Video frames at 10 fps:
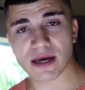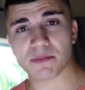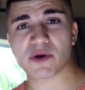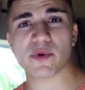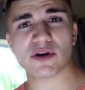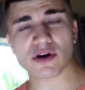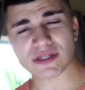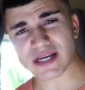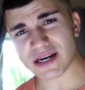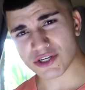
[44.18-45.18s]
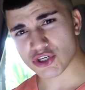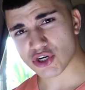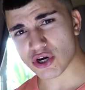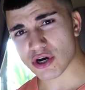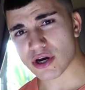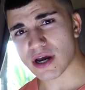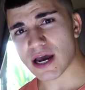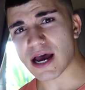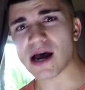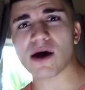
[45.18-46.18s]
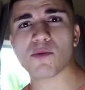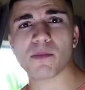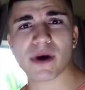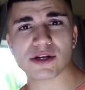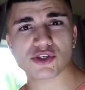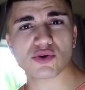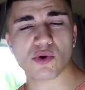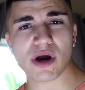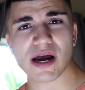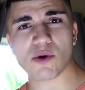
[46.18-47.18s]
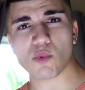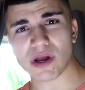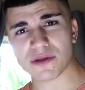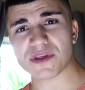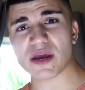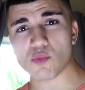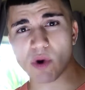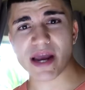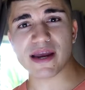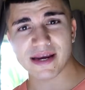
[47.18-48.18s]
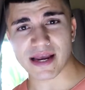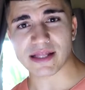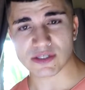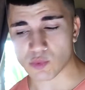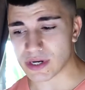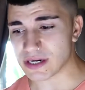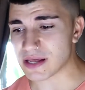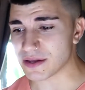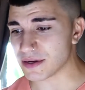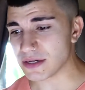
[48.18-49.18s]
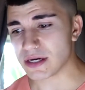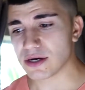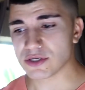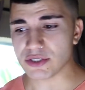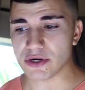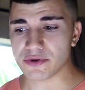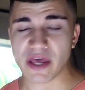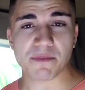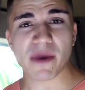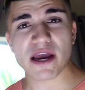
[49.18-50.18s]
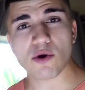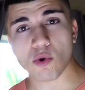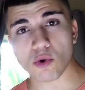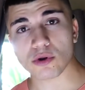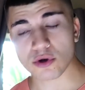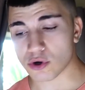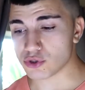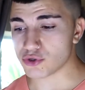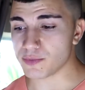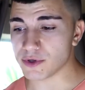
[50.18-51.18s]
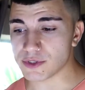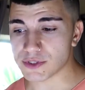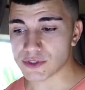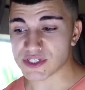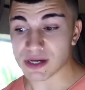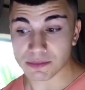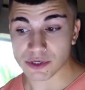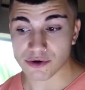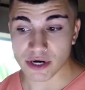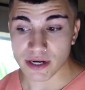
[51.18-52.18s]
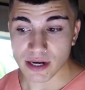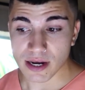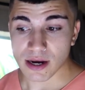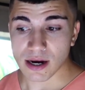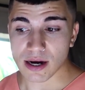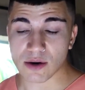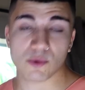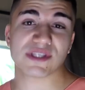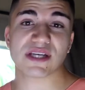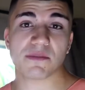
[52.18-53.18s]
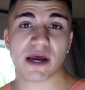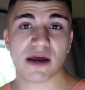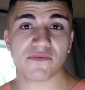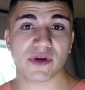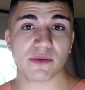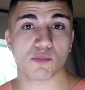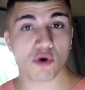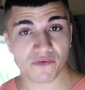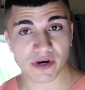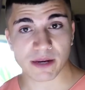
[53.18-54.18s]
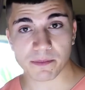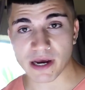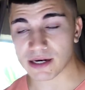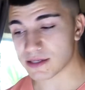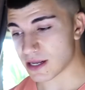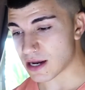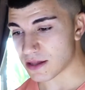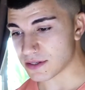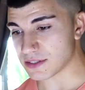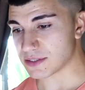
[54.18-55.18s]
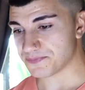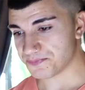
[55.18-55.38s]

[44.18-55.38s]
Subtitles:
but we're not entirely sure how much or how well they weigh against one another. So they may all contribute to some degree, with some having more of an impact than others.